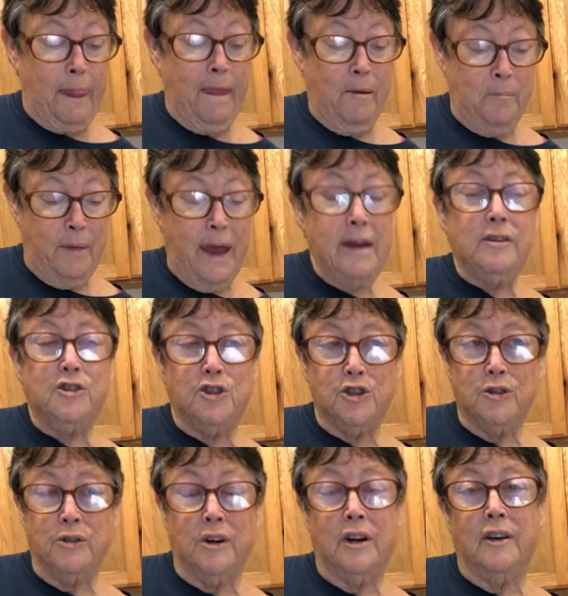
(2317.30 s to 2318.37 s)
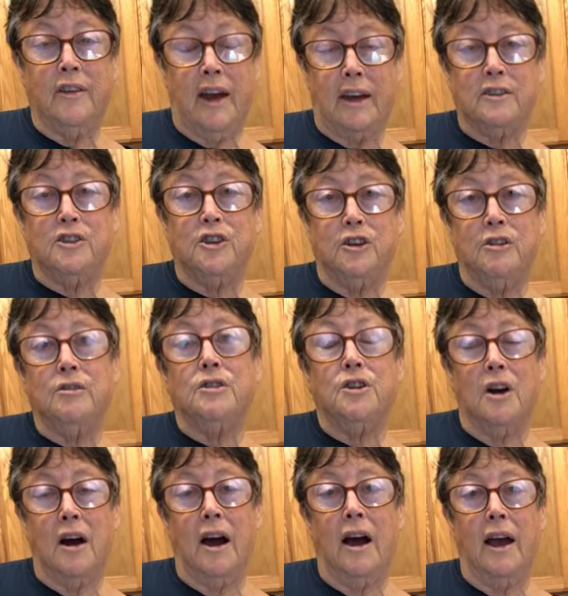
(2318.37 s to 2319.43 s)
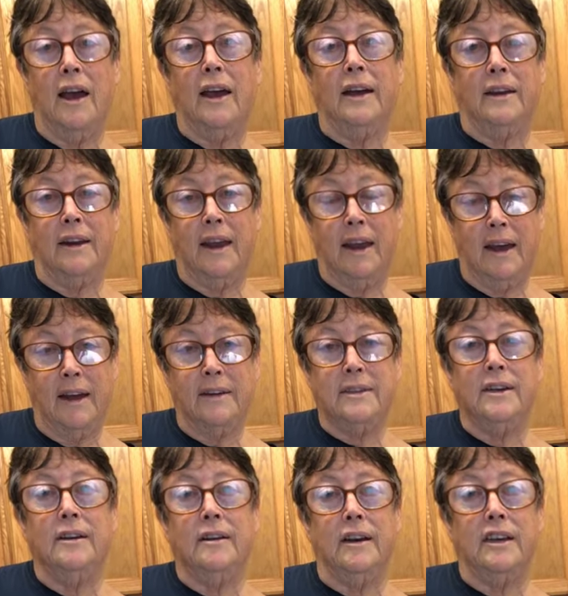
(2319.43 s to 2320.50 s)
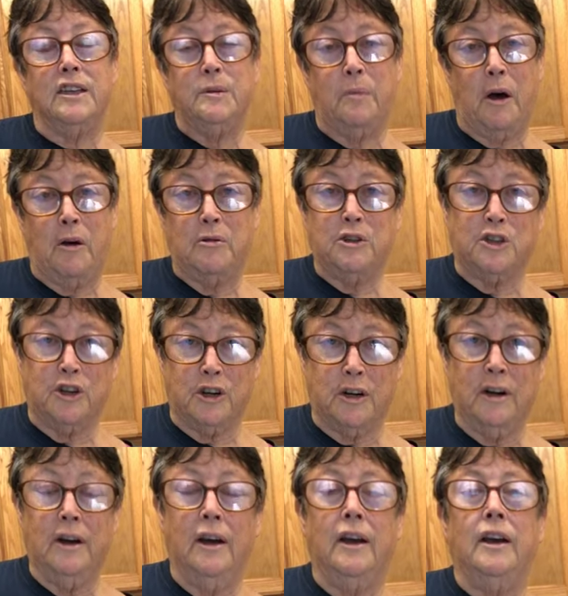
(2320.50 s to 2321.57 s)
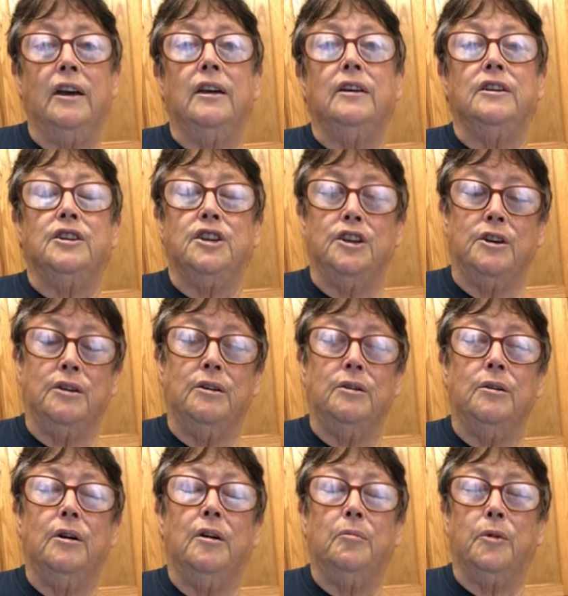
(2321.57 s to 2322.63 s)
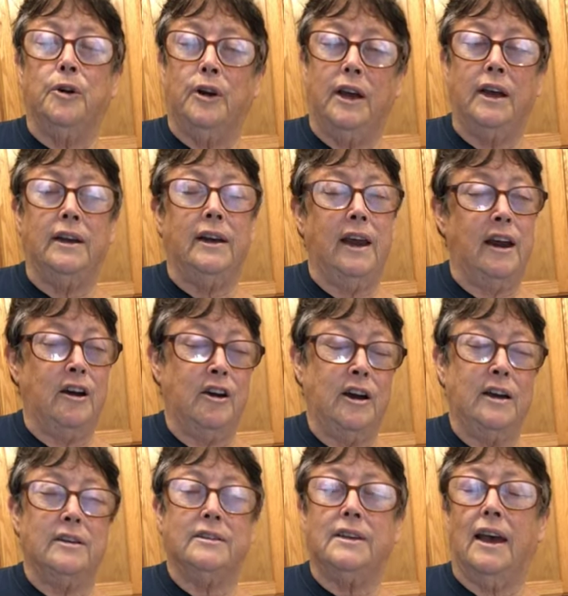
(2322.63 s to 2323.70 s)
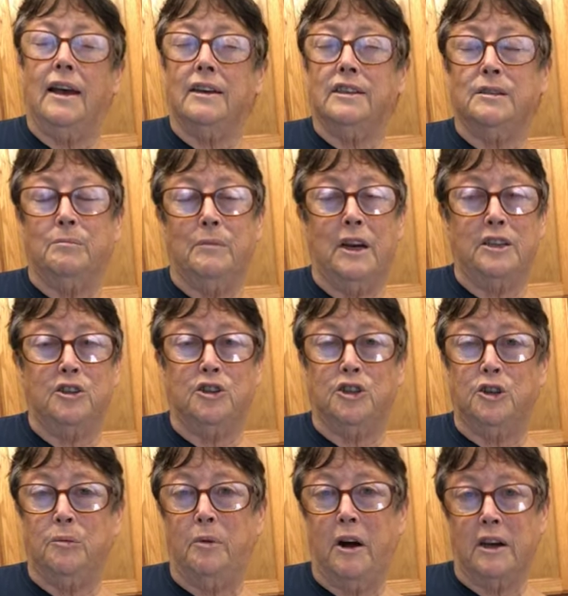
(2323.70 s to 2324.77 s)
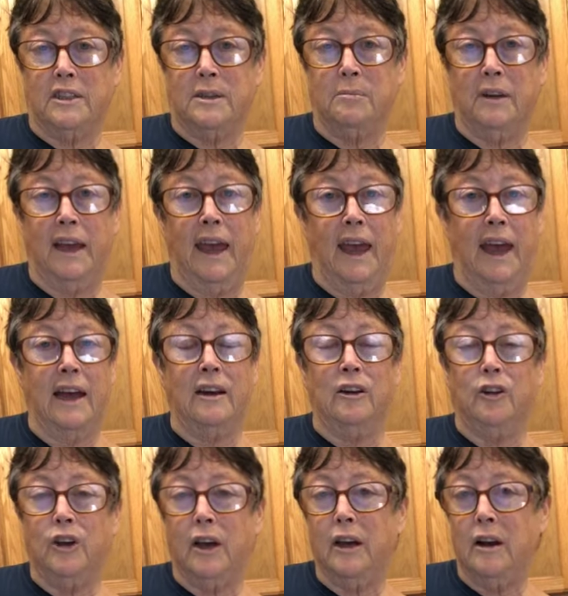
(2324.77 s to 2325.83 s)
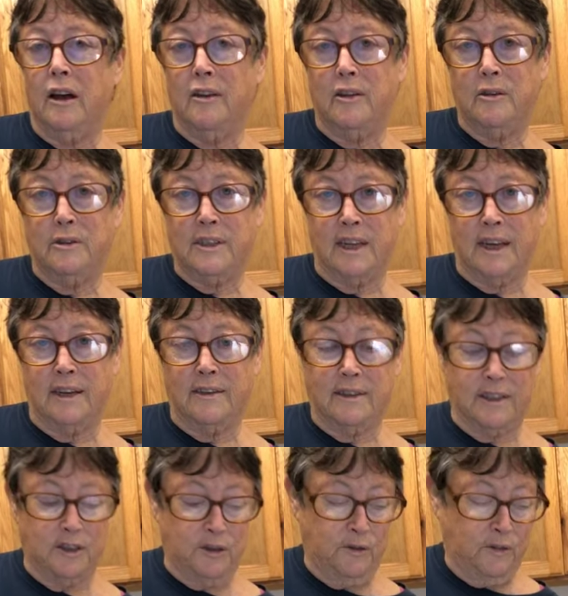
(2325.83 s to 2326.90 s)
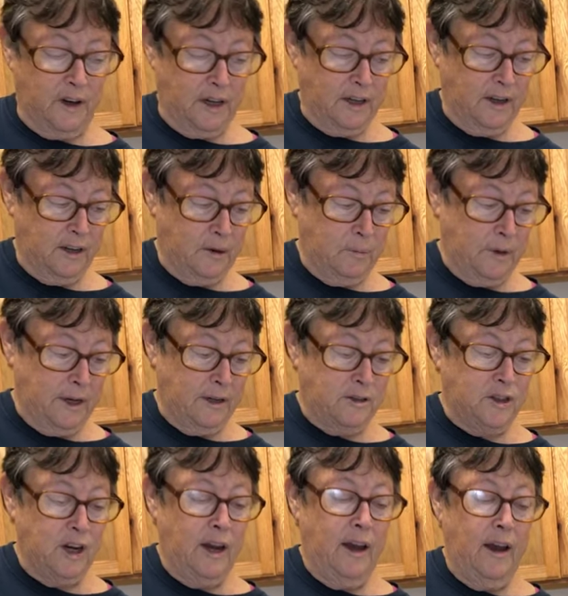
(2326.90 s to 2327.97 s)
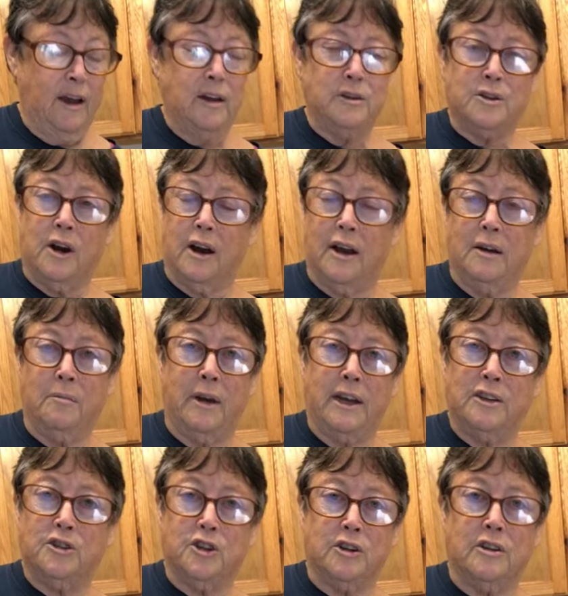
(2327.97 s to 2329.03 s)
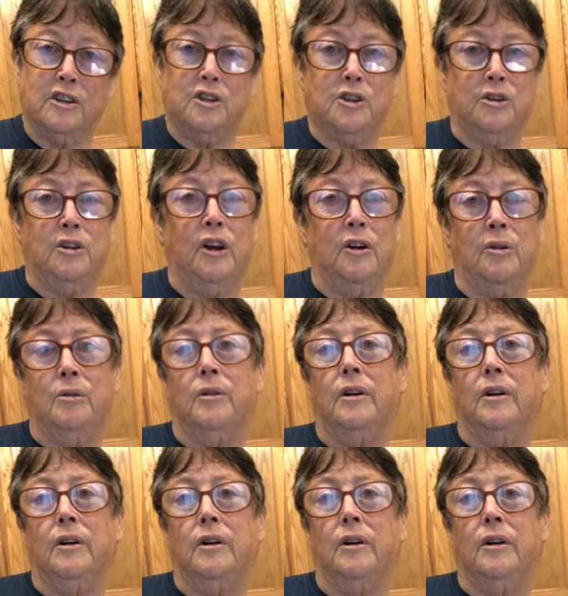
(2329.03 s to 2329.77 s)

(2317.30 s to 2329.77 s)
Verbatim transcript: make sure that you try and get exposure to marine areas as much as you possibly can. Look at all those things that you find on the beach. Try and make sure that you know